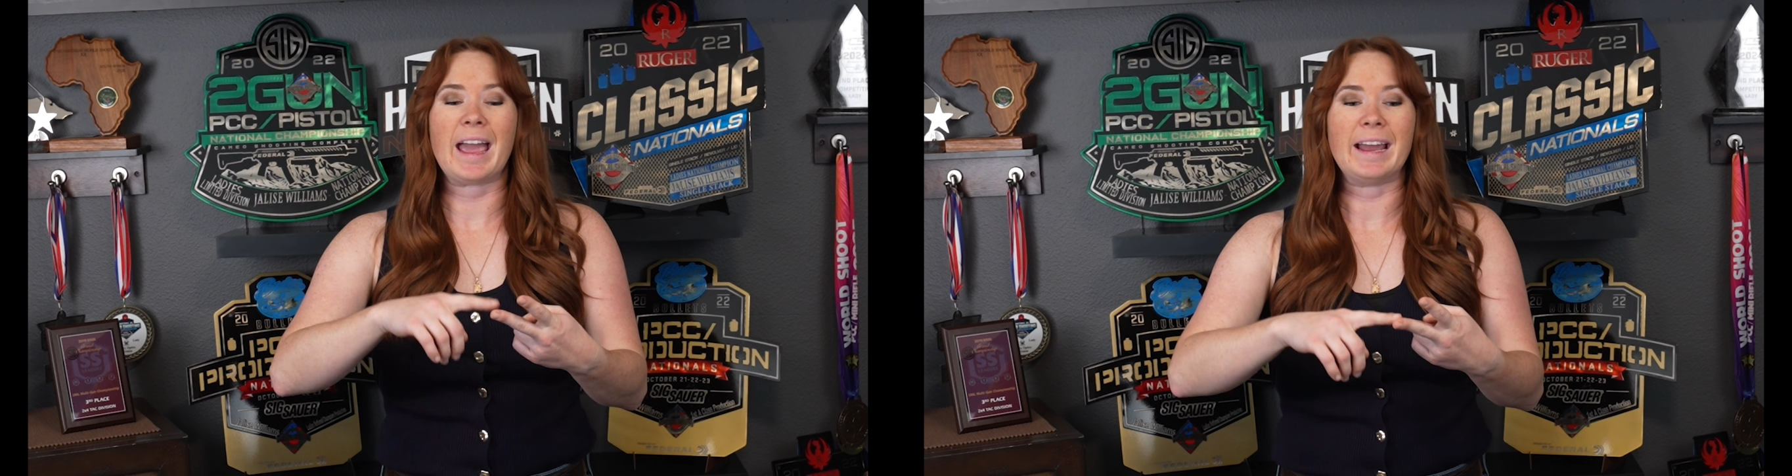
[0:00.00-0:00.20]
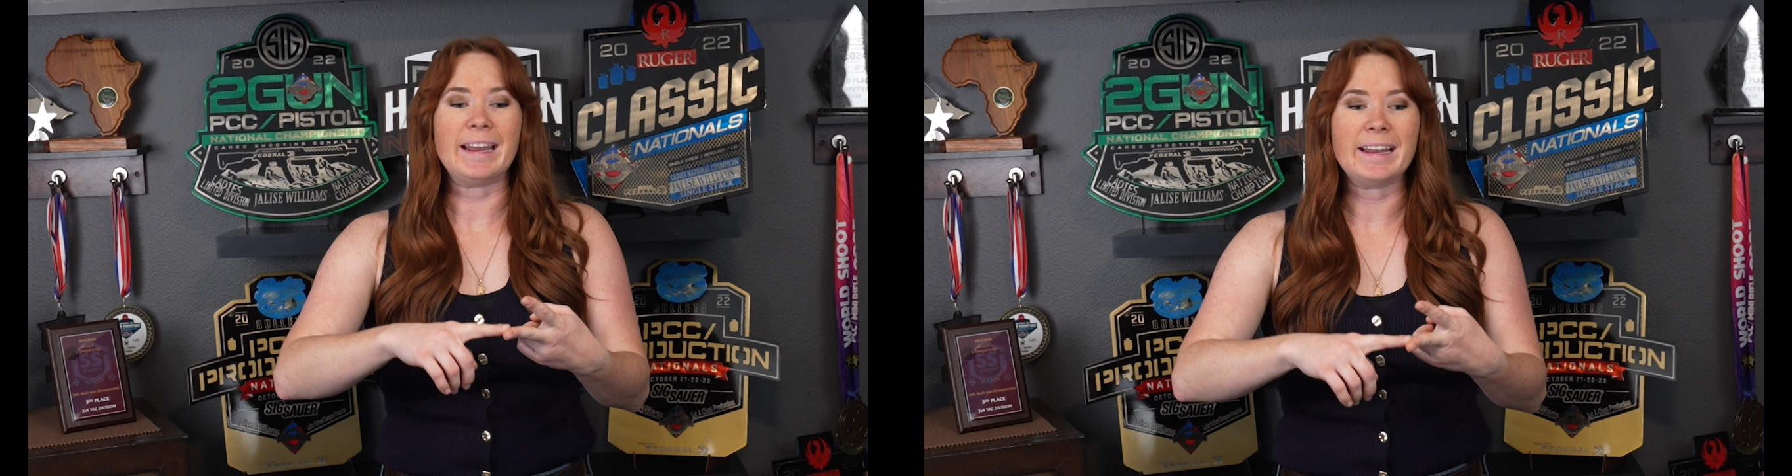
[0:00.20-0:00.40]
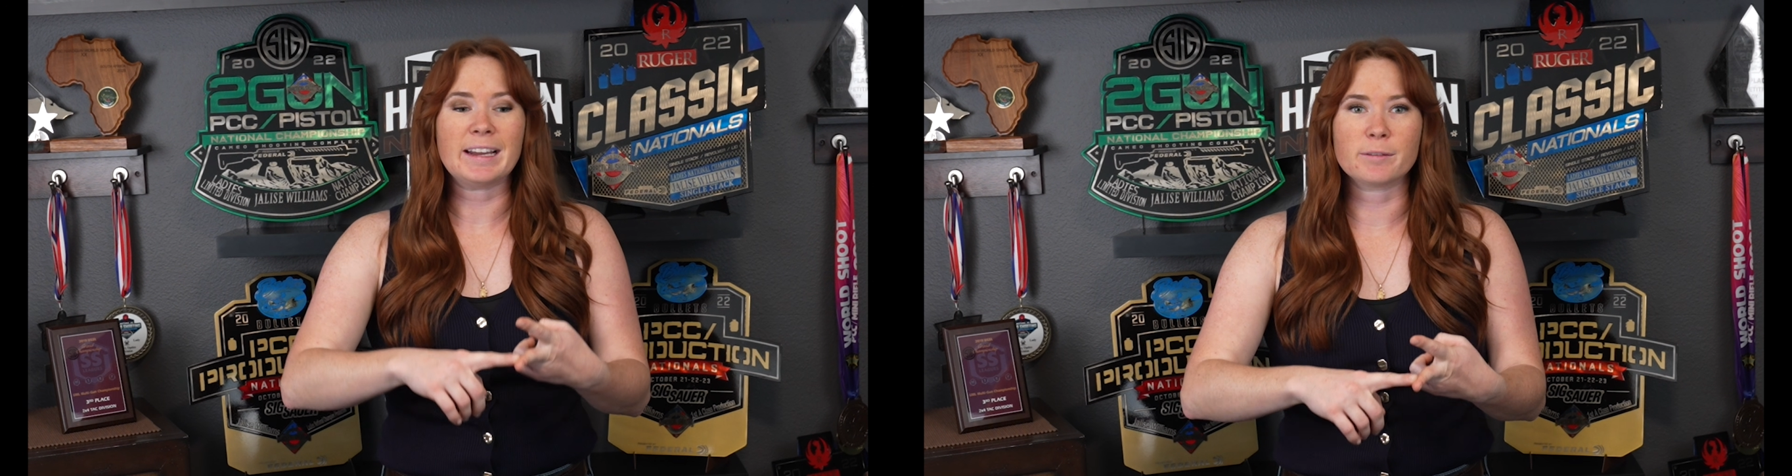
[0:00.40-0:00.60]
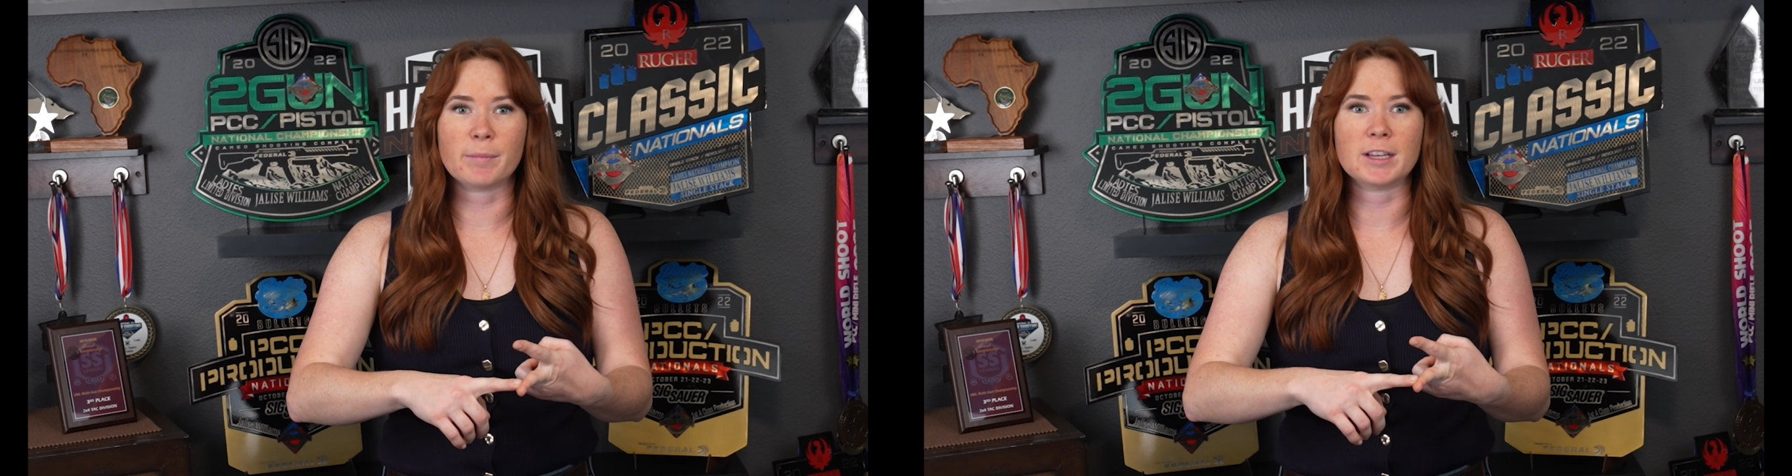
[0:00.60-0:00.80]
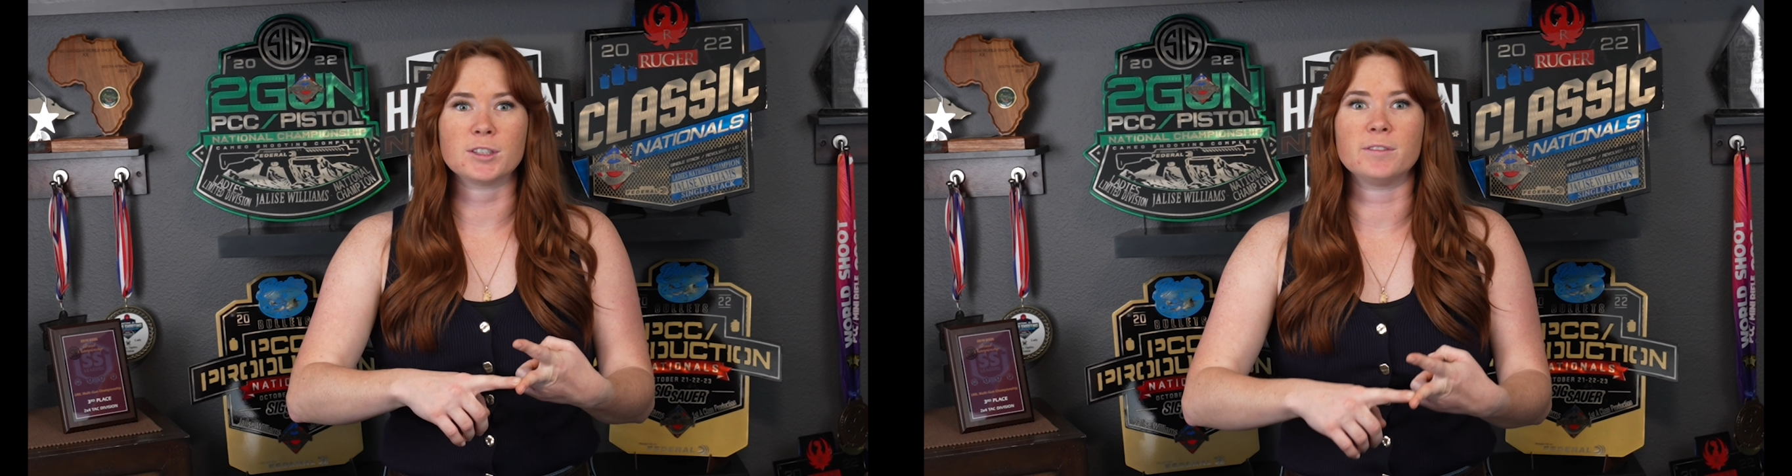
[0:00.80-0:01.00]
and
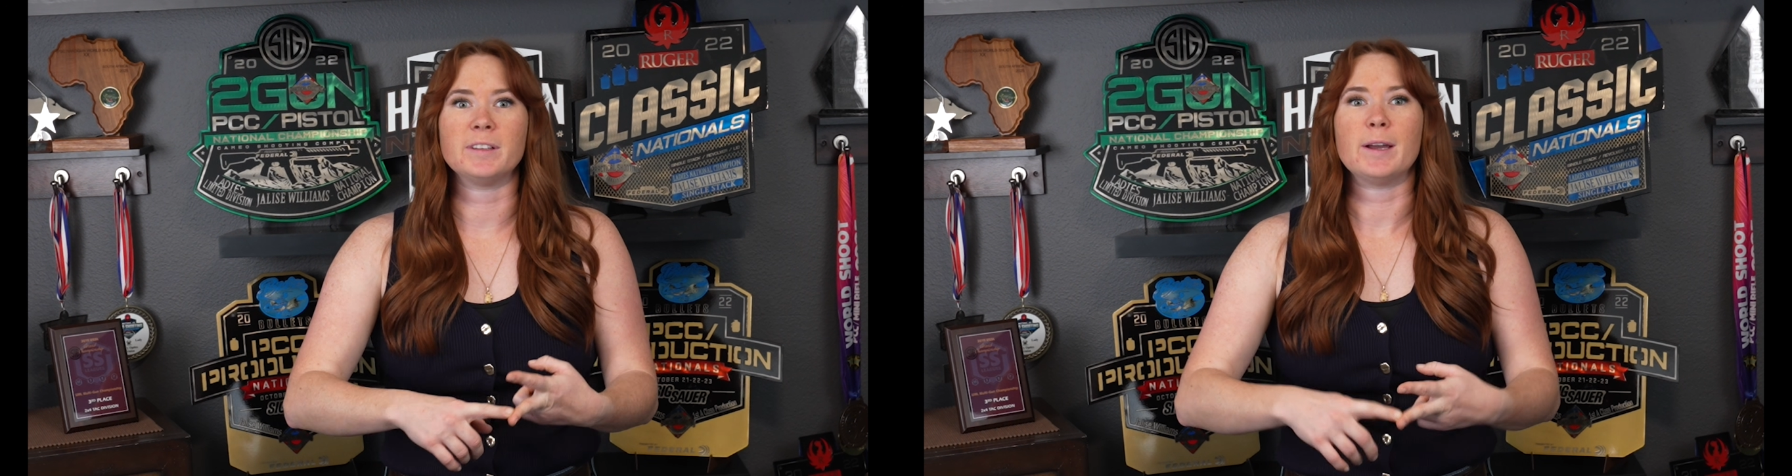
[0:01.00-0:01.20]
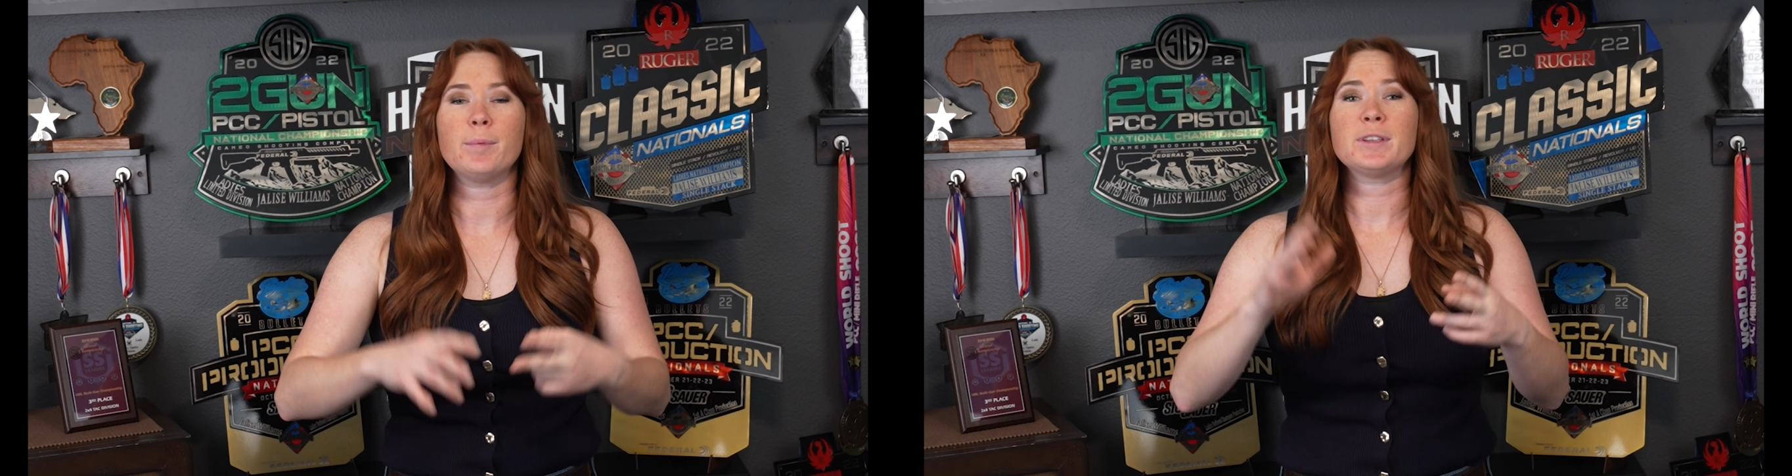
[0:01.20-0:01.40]
muzzle flip,